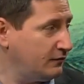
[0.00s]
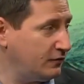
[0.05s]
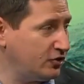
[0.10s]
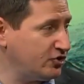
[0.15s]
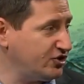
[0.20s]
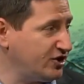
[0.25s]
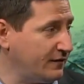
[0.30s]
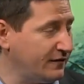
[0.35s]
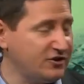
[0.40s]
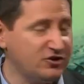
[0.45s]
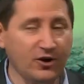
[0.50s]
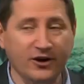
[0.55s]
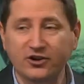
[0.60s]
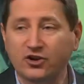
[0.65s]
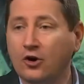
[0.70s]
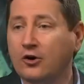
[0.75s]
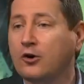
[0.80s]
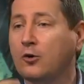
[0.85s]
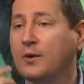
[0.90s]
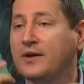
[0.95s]
version of it, so I
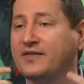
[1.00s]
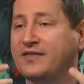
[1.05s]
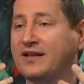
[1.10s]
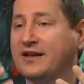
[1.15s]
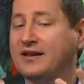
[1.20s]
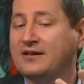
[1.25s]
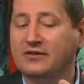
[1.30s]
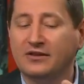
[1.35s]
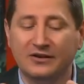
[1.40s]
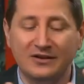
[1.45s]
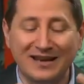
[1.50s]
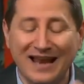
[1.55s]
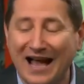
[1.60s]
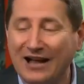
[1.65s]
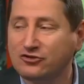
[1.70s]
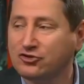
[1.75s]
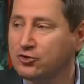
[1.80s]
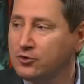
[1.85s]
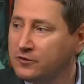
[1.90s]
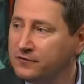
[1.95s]
don't know what the, the
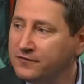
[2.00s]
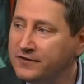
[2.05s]
natural